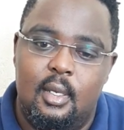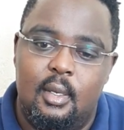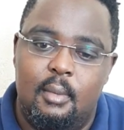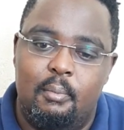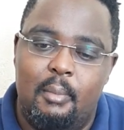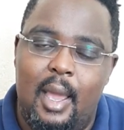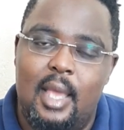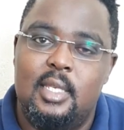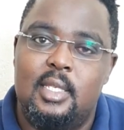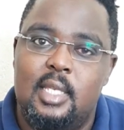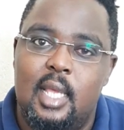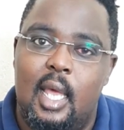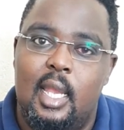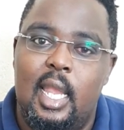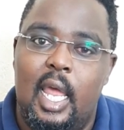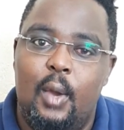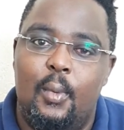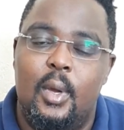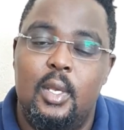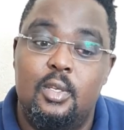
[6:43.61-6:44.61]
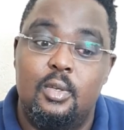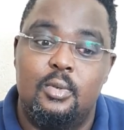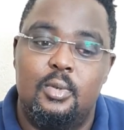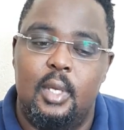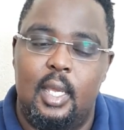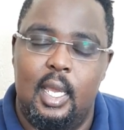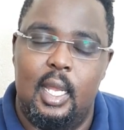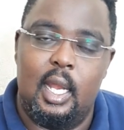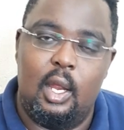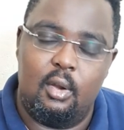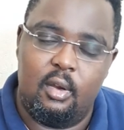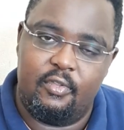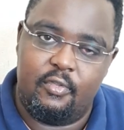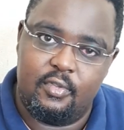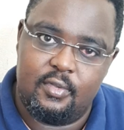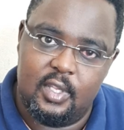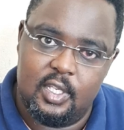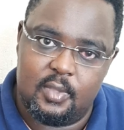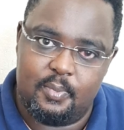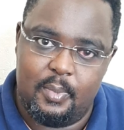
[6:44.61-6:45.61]
my son, I want you to get out
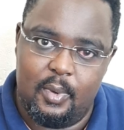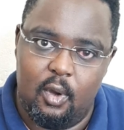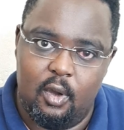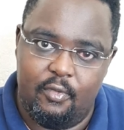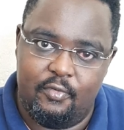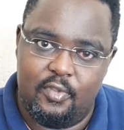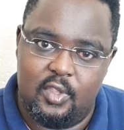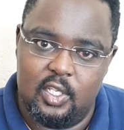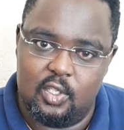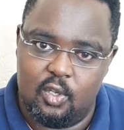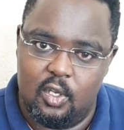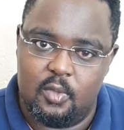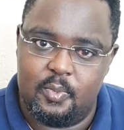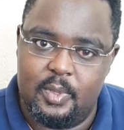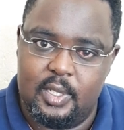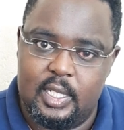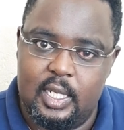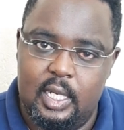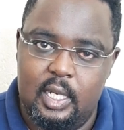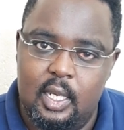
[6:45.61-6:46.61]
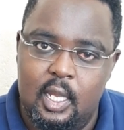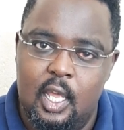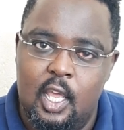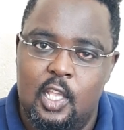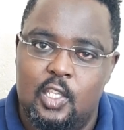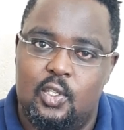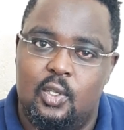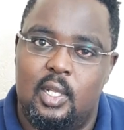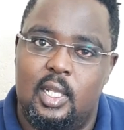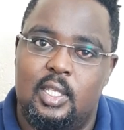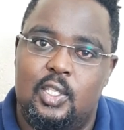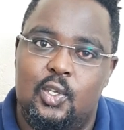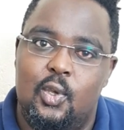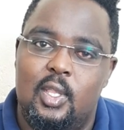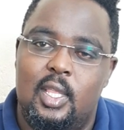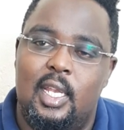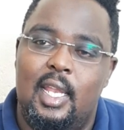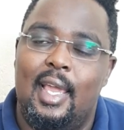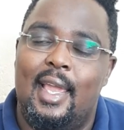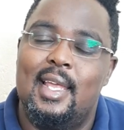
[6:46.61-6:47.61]
of this hospital so
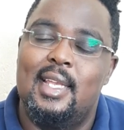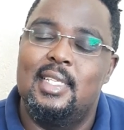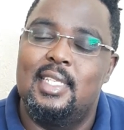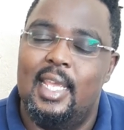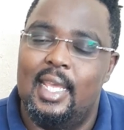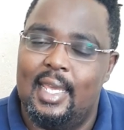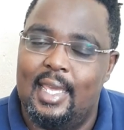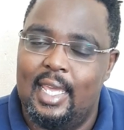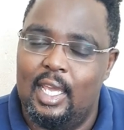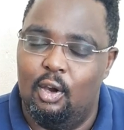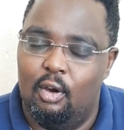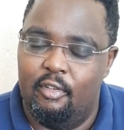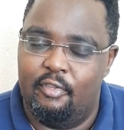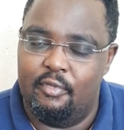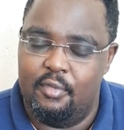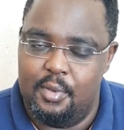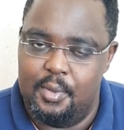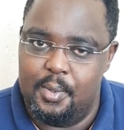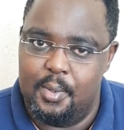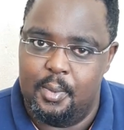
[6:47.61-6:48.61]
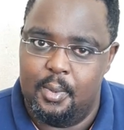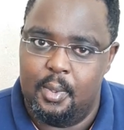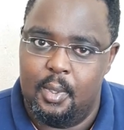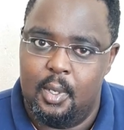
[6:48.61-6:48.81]
that I can take care of you.